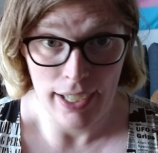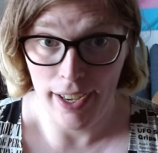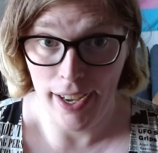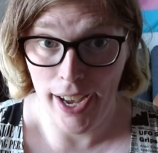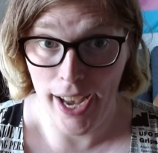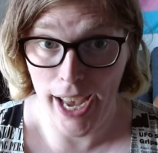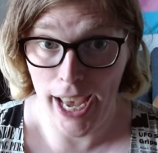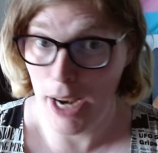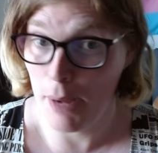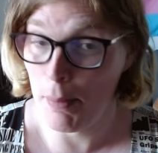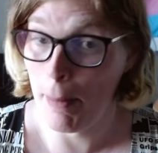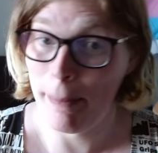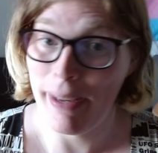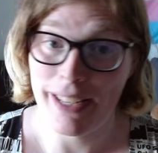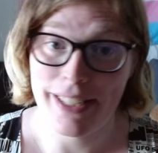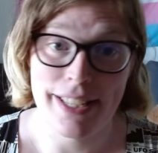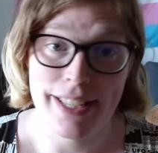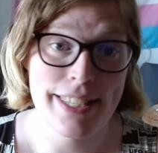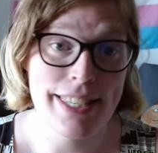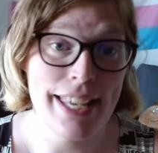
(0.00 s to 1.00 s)
And I'm
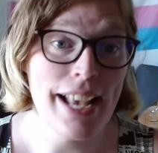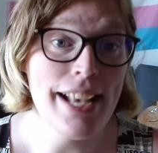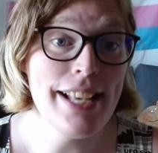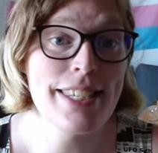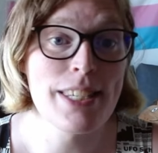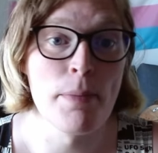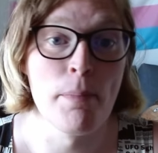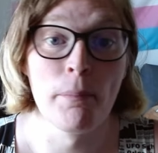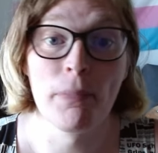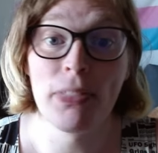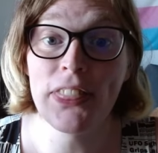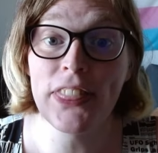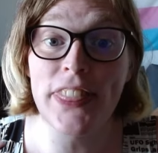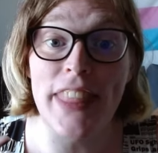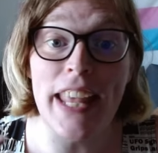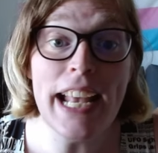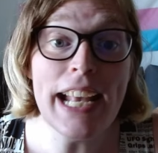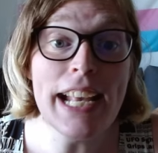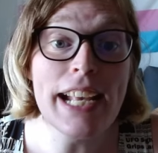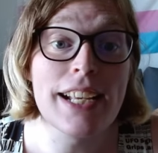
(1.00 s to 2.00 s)
about to say some
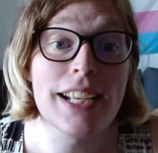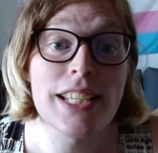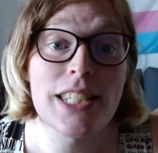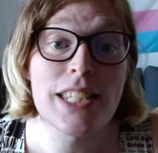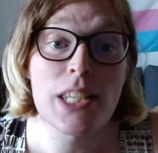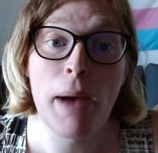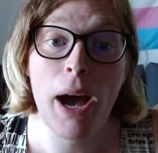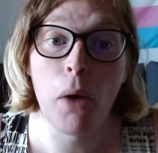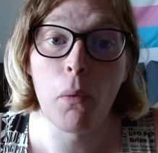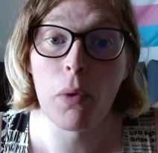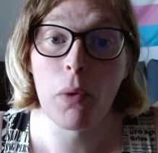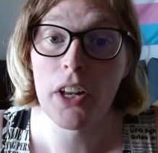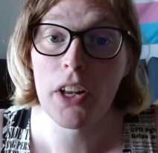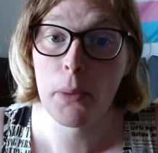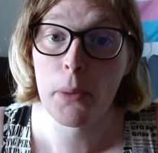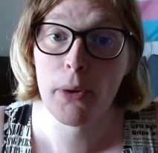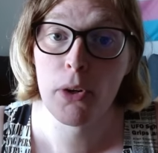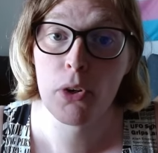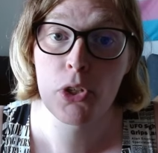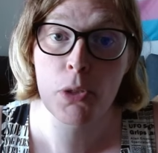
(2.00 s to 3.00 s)
things about one of
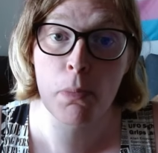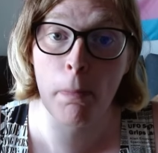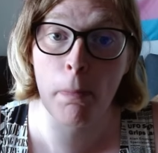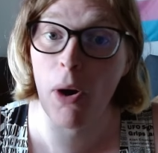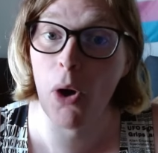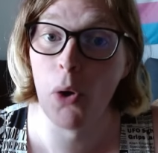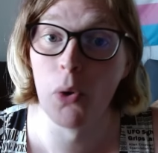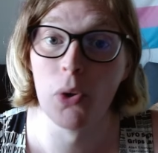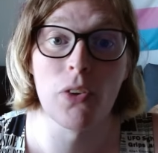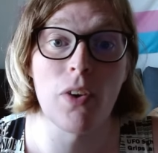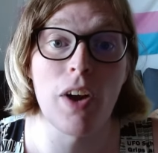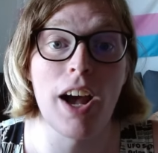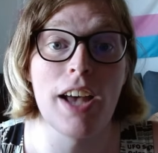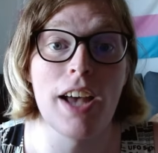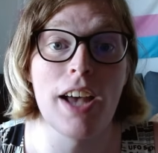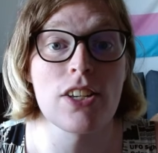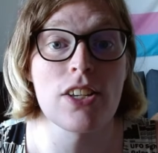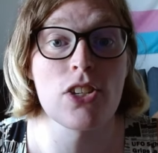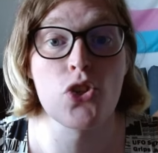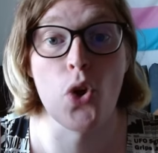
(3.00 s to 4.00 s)
the most
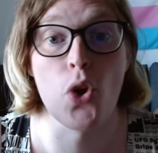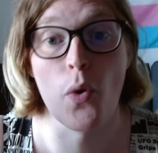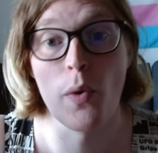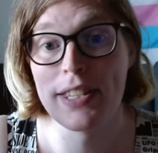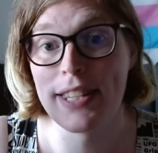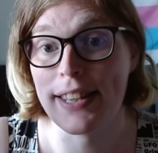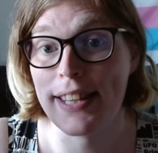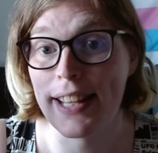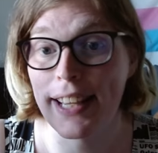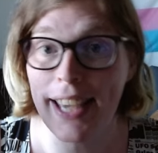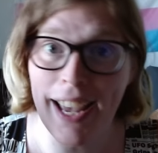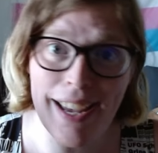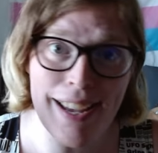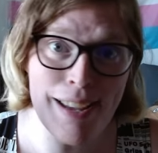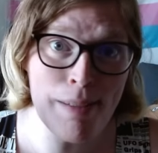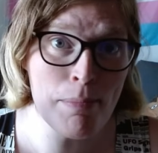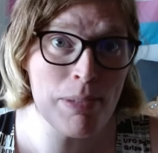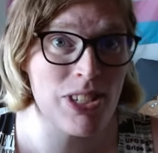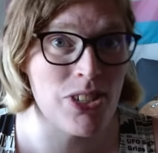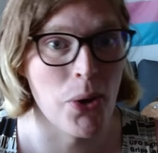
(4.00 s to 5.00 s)
polarizing stories in the
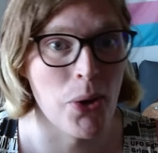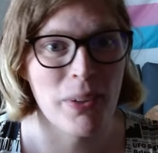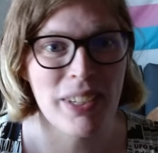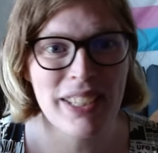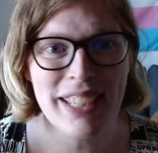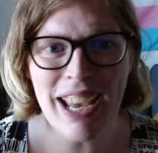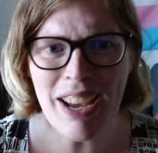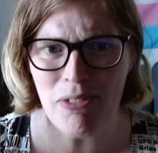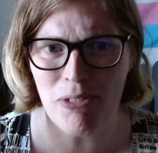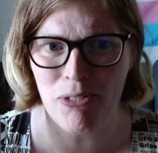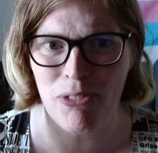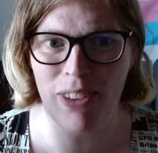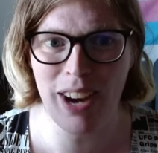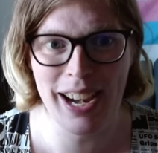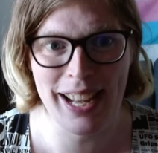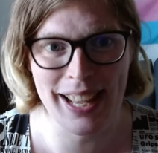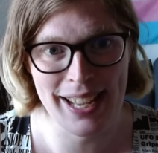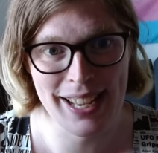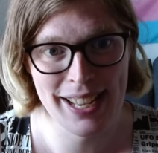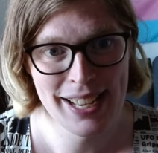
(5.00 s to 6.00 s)
game, so get
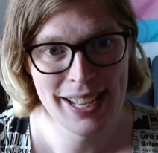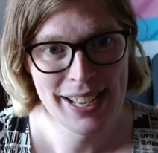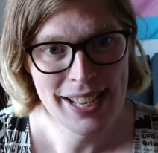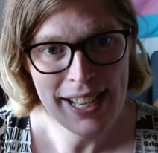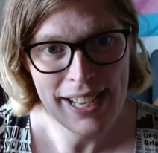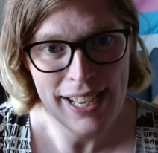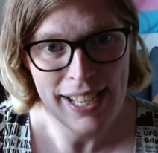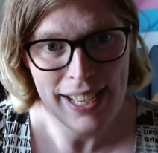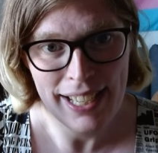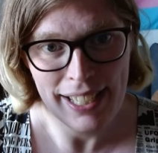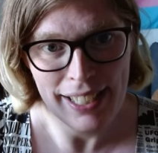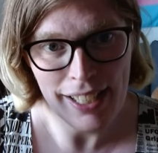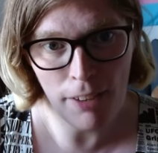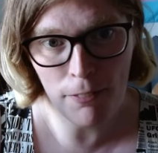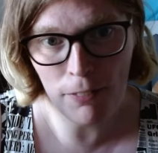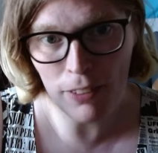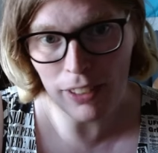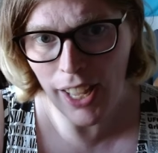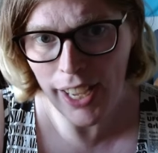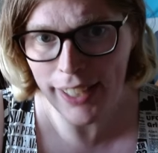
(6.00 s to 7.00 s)
ready.
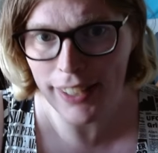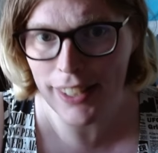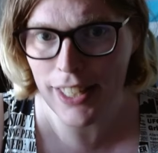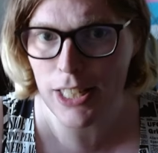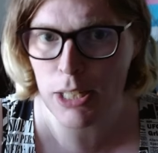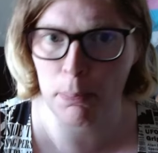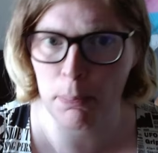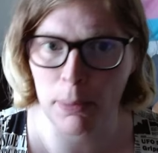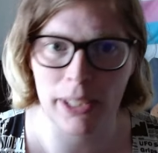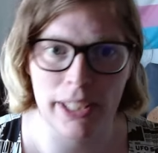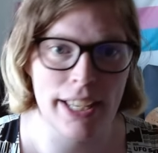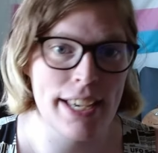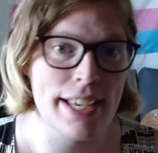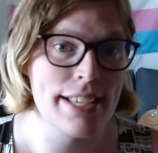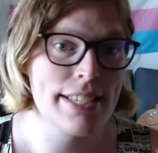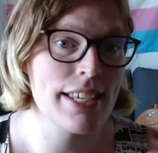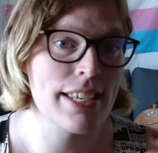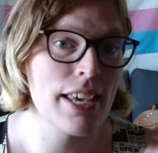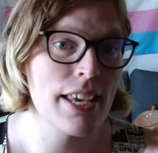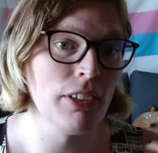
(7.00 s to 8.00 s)
If you like this,
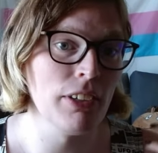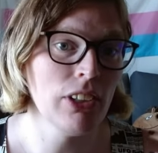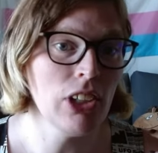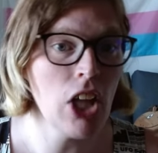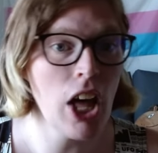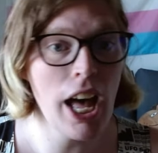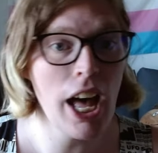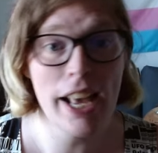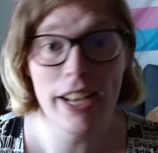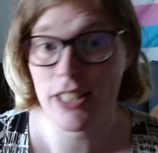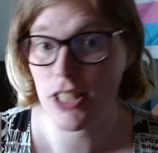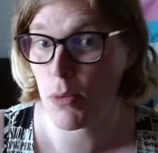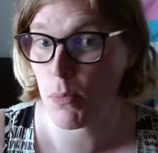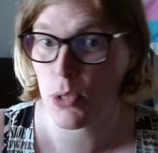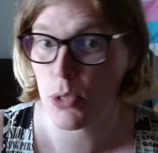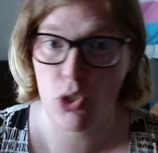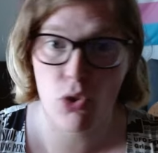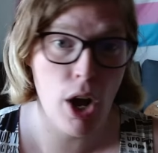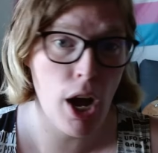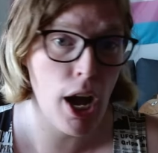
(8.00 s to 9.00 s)
please give a like,
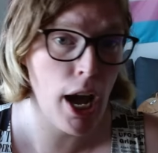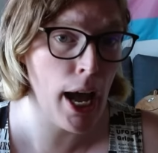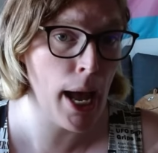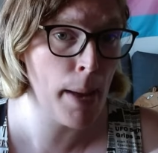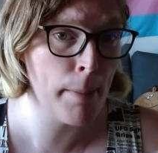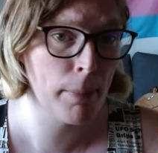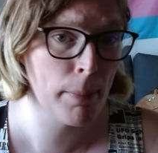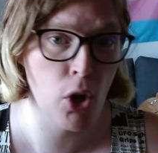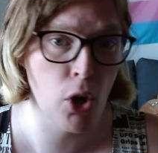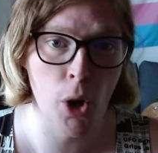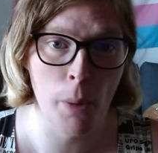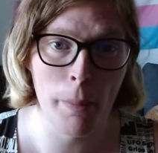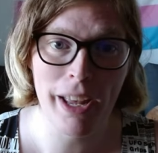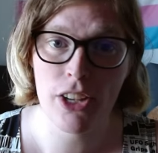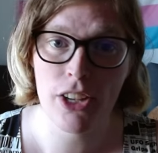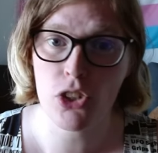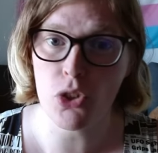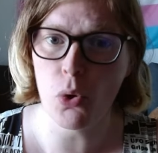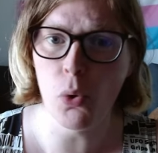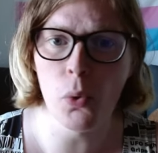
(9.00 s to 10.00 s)
subscribe,
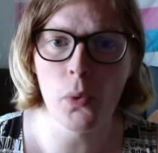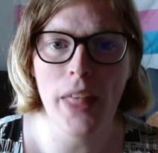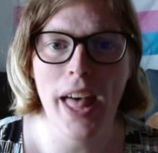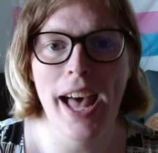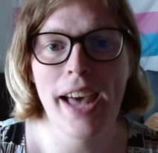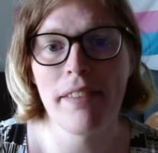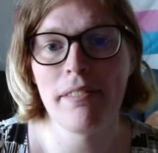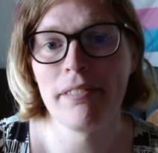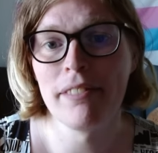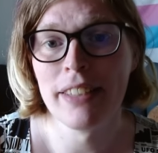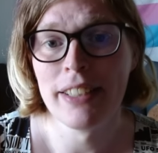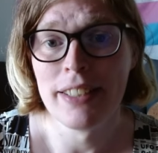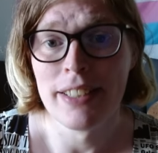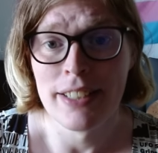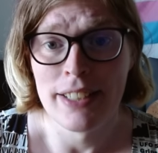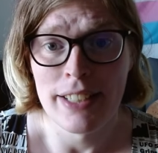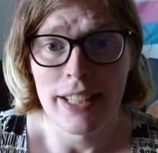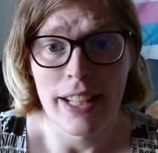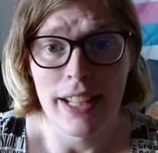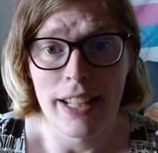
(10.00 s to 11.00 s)
comment, all that,
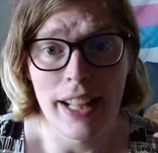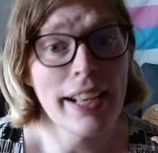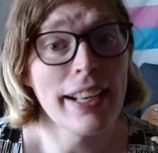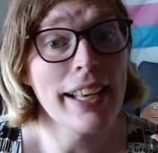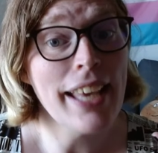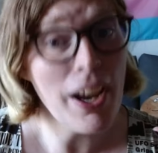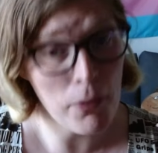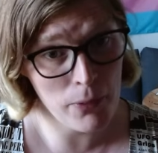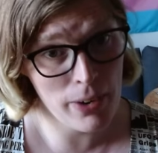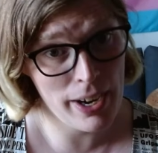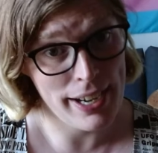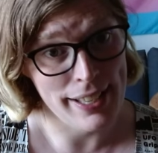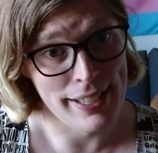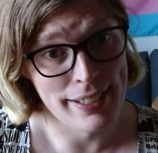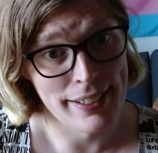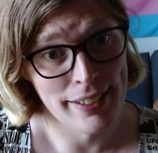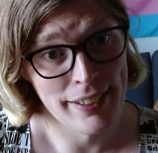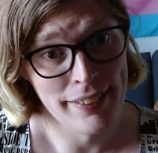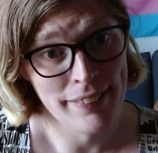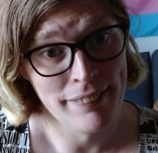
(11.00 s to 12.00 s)
and get
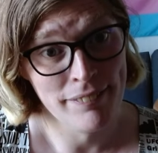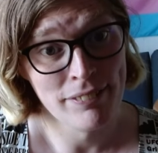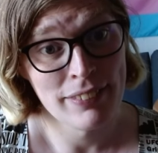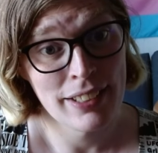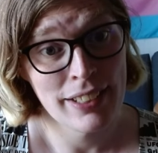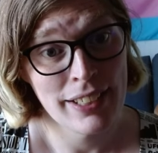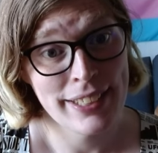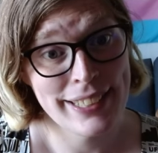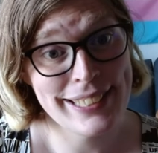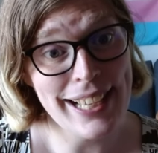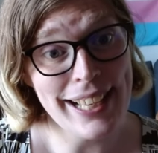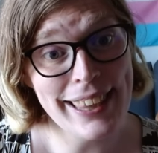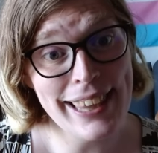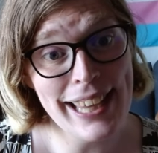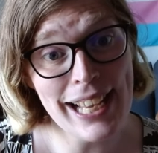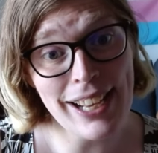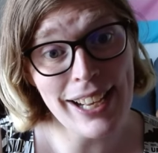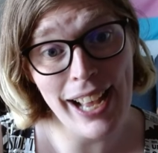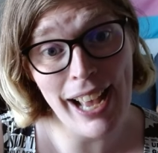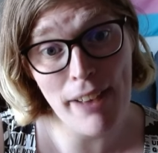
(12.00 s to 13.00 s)
ready because I
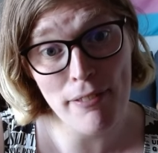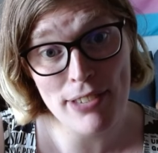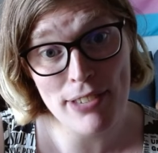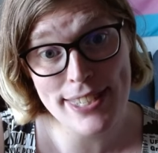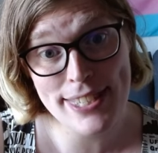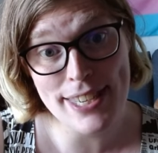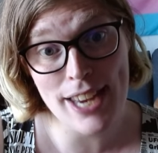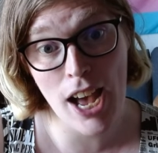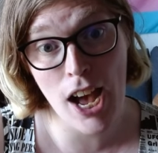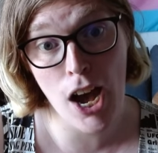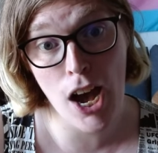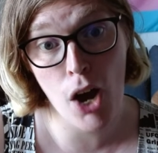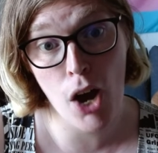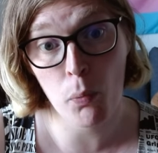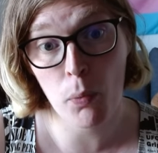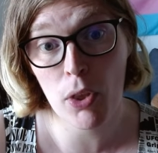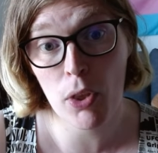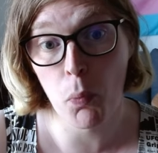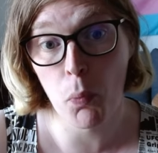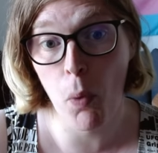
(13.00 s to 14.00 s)
think I have to start
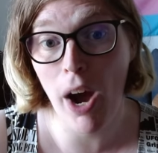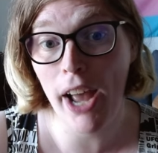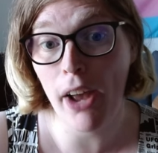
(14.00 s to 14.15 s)
with why